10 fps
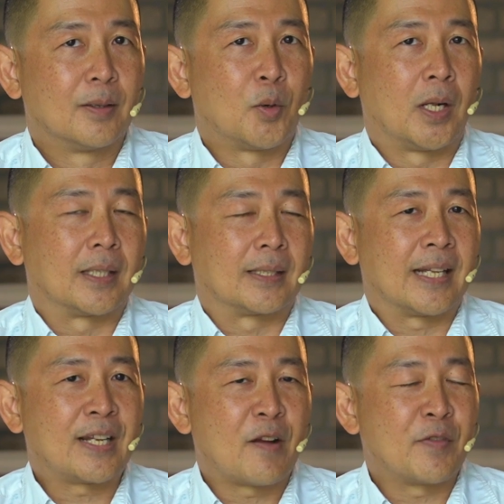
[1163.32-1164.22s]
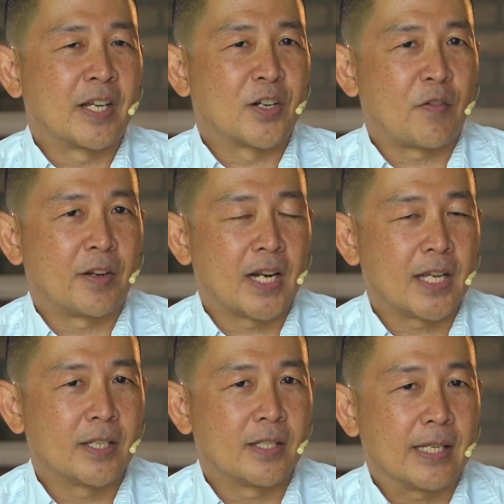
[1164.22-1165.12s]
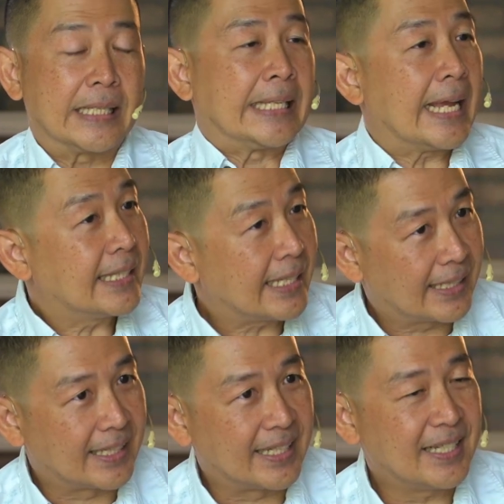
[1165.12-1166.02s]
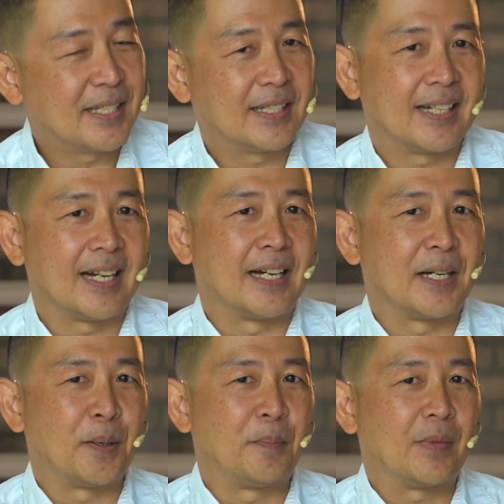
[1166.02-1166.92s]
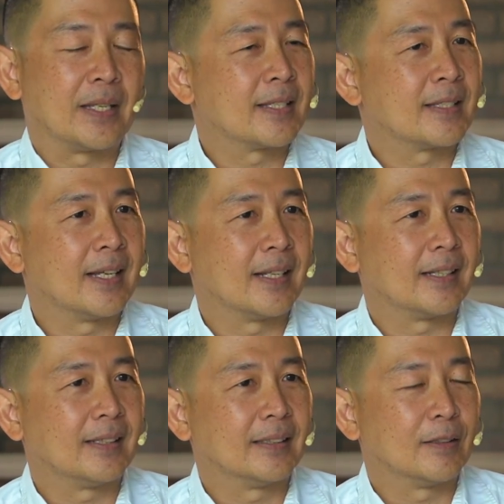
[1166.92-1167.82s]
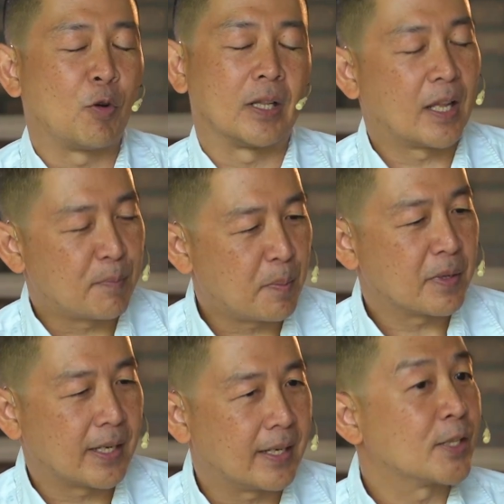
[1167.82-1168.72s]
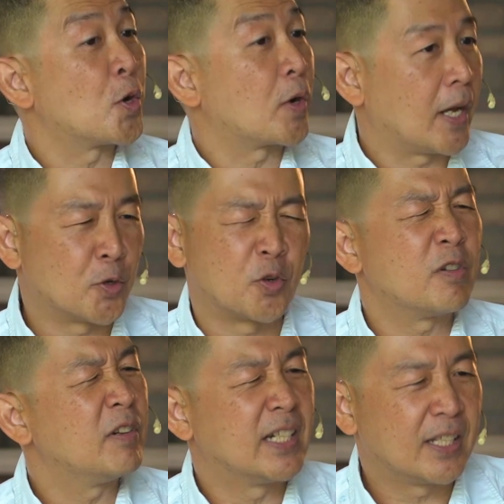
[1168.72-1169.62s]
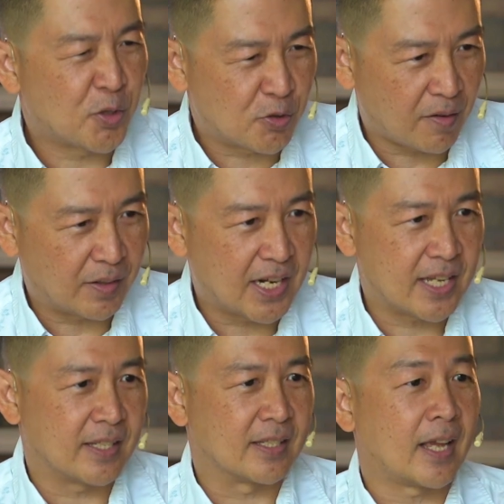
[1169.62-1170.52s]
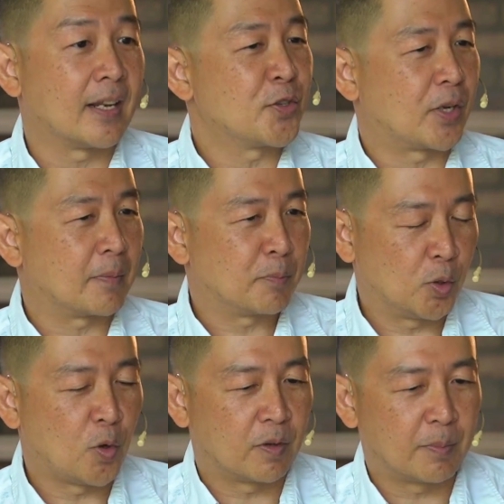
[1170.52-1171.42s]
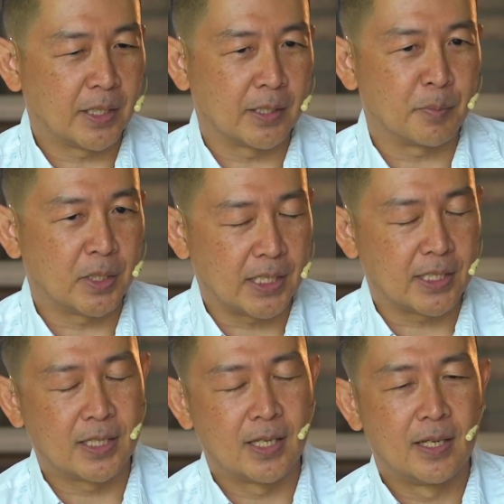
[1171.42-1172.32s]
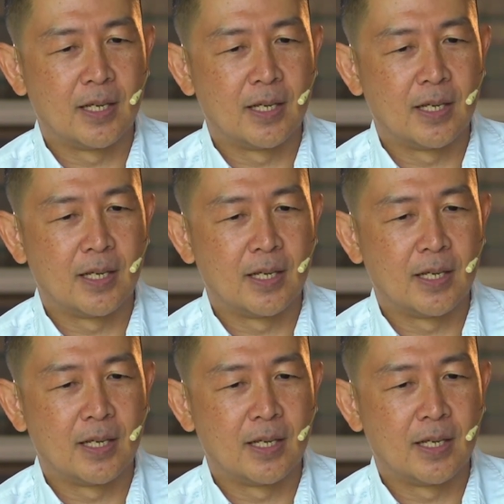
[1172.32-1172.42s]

Well, not having a driving license, technically, it's still, well, a lot of people said it's okay. You don't really need your driving license unless you get pulled over by the police.